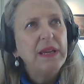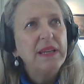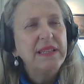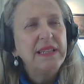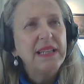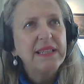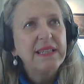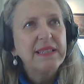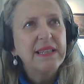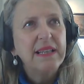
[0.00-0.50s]
an
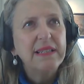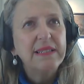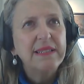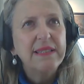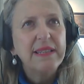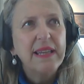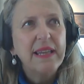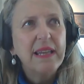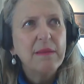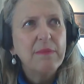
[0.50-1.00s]
Excel
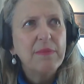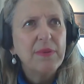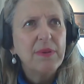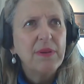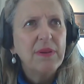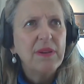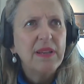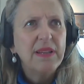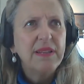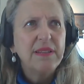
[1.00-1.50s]

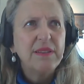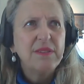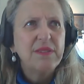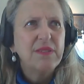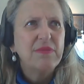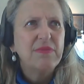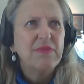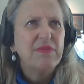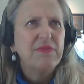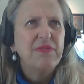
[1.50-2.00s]
table and it's
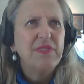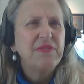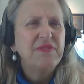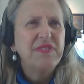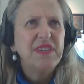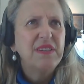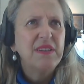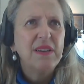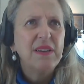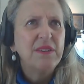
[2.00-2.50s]
a
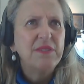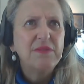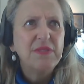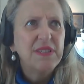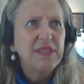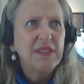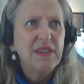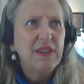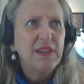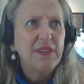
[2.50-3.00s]

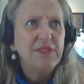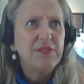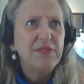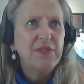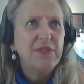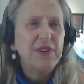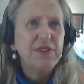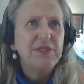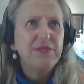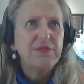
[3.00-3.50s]
1,500
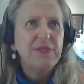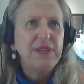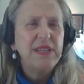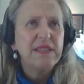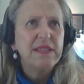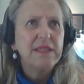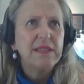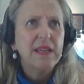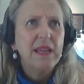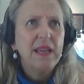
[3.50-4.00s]
entries."
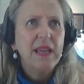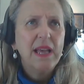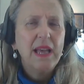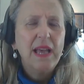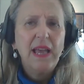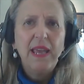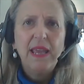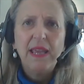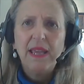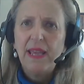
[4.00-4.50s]
I say,
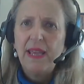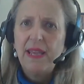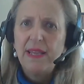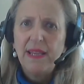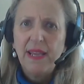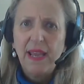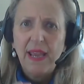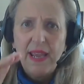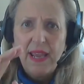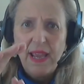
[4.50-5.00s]
"Hey, hey,
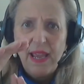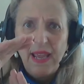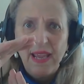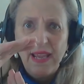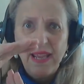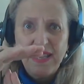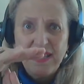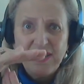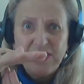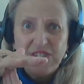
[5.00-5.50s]
hey, hey,
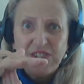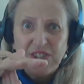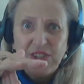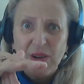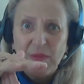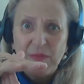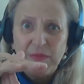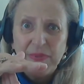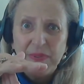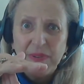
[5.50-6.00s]

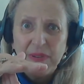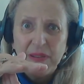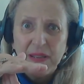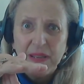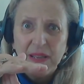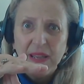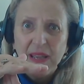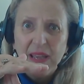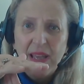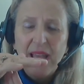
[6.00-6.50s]
stop.
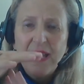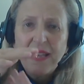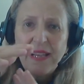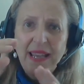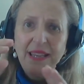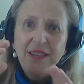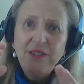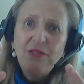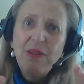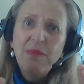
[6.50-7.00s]

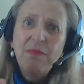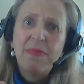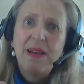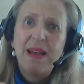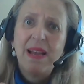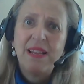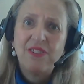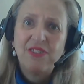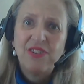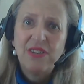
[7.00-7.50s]
Can you
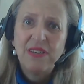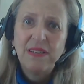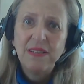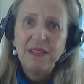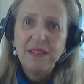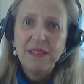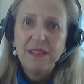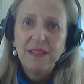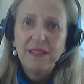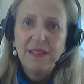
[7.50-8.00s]
imagine
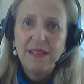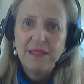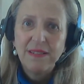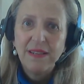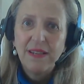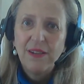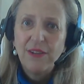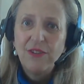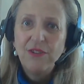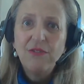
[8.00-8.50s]
that
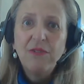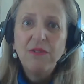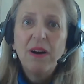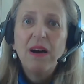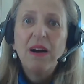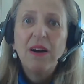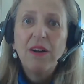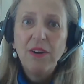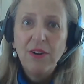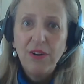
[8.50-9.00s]
you
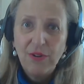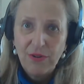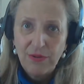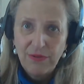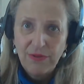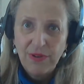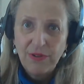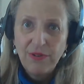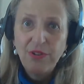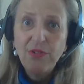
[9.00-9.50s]
are
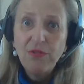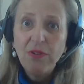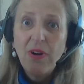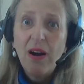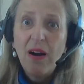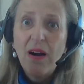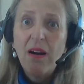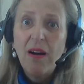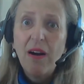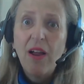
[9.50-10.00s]
alone? You
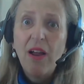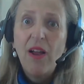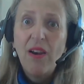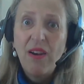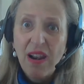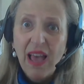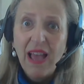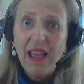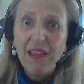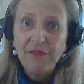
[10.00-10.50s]
are
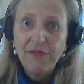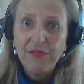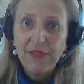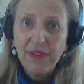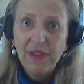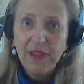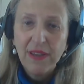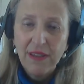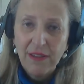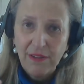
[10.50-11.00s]
alive.
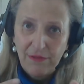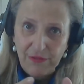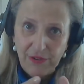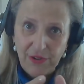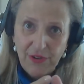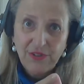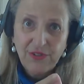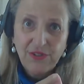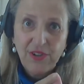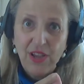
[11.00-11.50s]

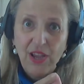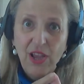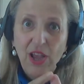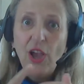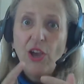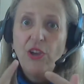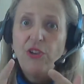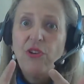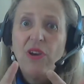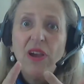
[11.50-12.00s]
First,
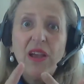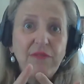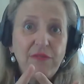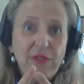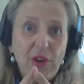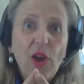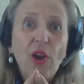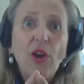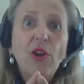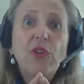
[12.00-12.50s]
you have
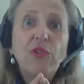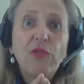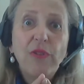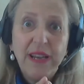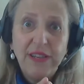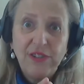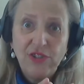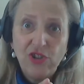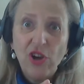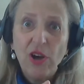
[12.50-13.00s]
a
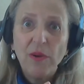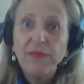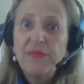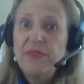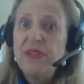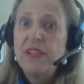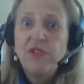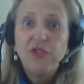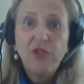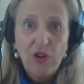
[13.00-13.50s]
great job
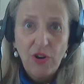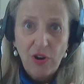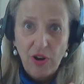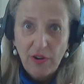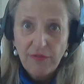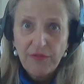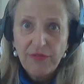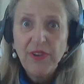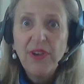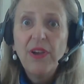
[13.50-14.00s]
that you
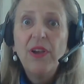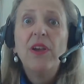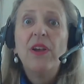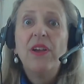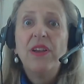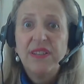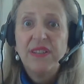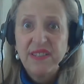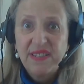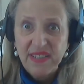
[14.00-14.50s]
love.
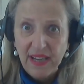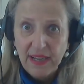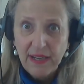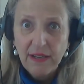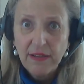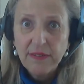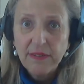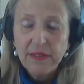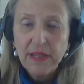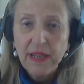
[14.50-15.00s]

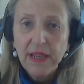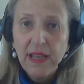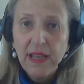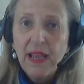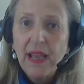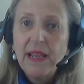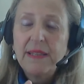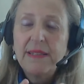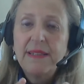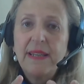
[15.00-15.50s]
Second,
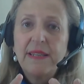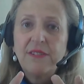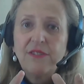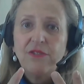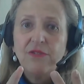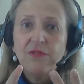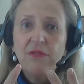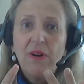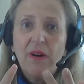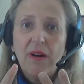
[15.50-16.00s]
that
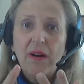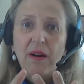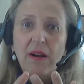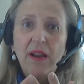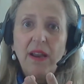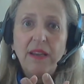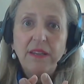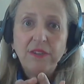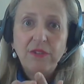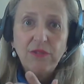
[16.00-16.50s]
you are
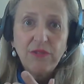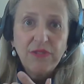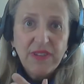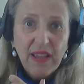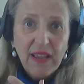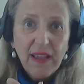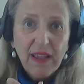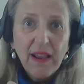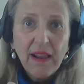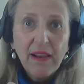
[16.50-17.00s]
in good
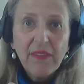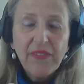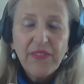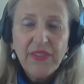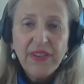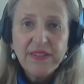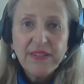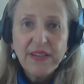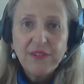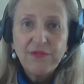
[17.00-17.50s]
health,
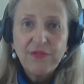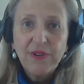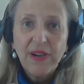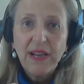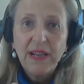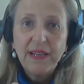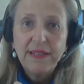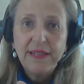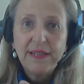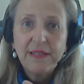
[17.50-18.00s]
etc.
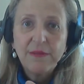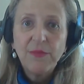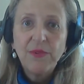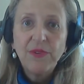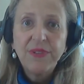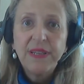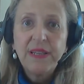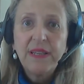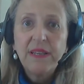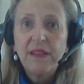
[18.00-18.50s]
This
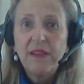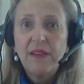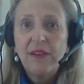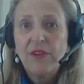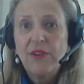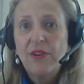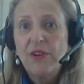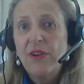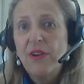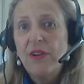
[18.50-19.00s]
morning, a
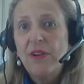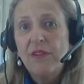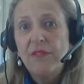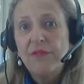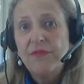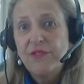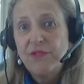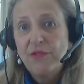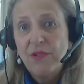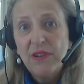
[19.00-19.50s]
girl
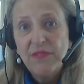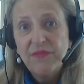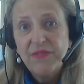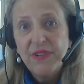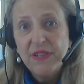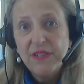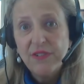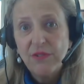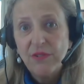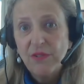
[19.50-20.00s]
of 12
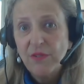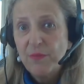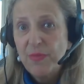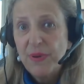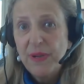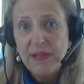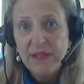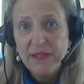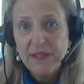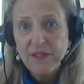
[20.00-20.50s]
years old
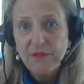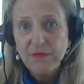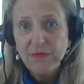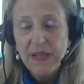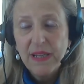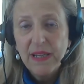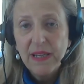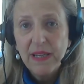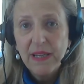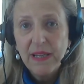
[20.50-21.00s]
passed
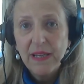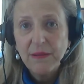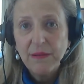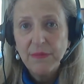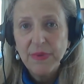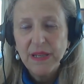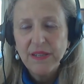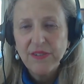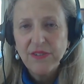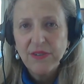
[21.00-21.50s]
away in
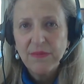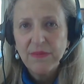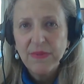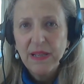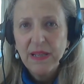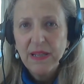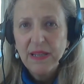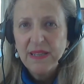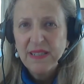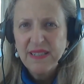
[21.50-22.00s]
Belgium.
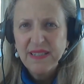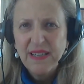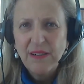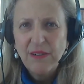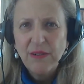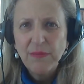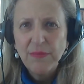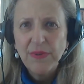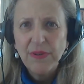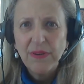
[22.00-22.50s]
It's
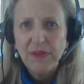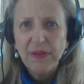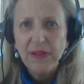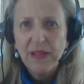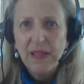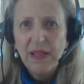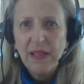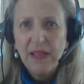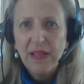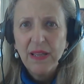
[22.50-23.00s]
terrible.
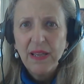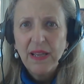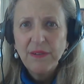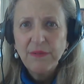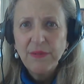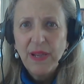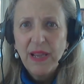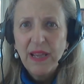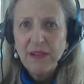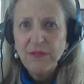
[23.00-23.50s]
And
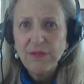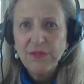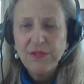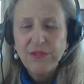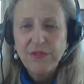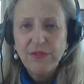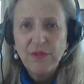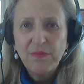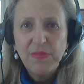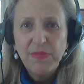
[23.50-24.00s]
we had
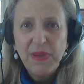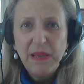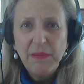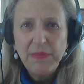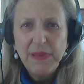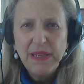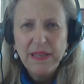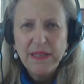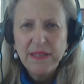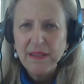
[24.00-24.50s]
also a
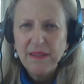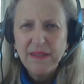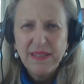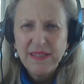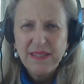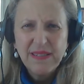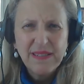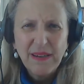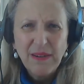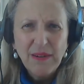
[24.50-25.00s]
baby.
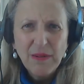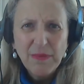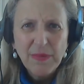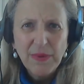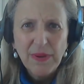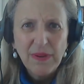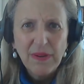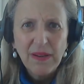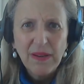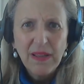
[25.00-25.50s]
It's
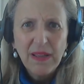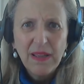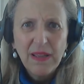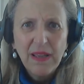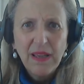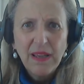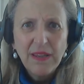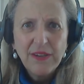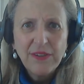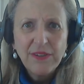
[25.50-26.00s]
terrible.
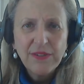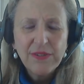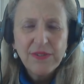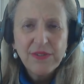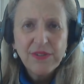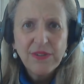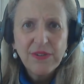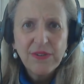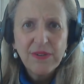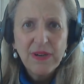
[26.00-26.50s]

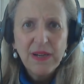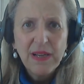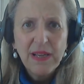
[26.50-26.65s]
So